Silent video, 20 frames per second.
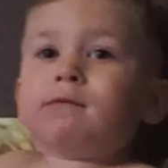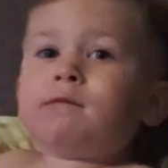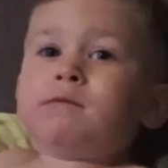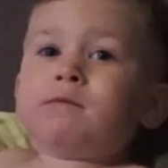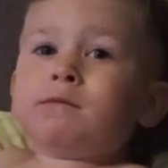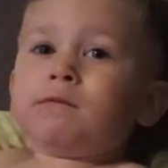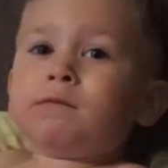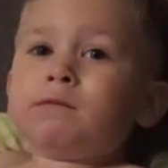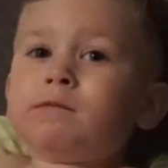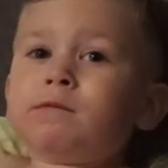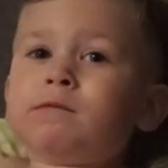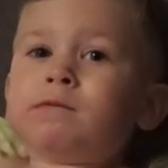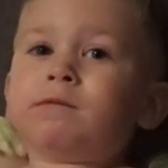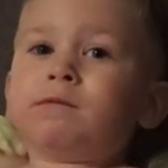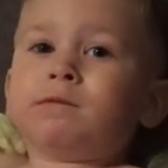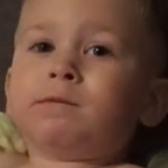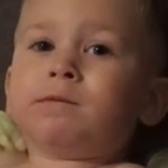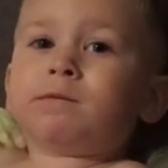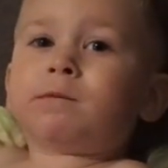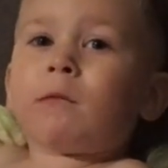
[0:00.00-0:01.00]

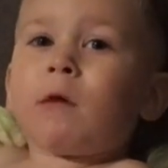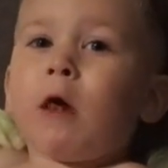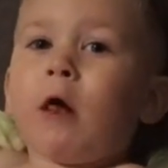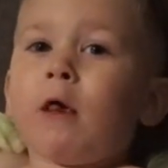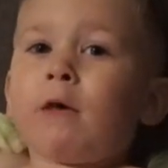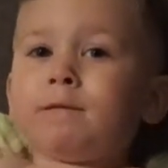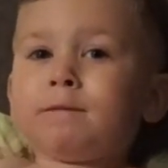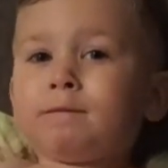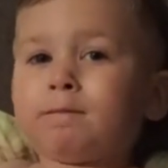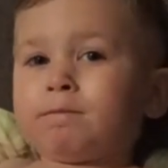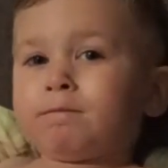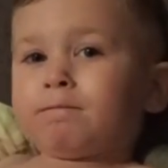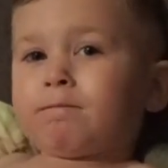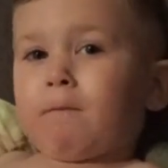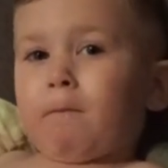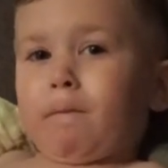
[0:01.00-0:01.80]
Nobody speaks.